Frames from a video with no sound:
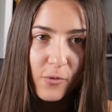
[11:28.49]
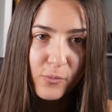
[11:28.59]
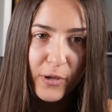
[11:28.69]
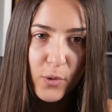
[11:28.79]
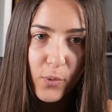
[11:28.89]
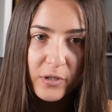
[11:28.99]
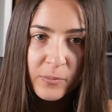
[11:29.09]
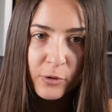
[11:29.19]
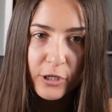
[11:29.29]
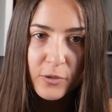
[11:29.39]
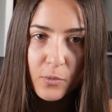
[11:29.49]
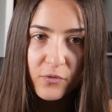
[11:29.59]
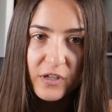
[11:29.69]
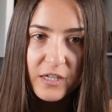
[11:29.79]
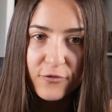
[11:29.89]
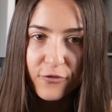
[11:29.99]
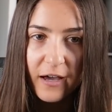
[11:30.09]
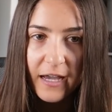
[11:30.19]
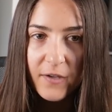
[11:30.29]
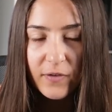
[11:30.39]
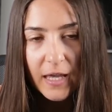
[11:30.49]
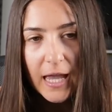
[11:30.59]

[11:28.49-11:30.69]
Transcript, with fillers: Will my opponent play the move e5?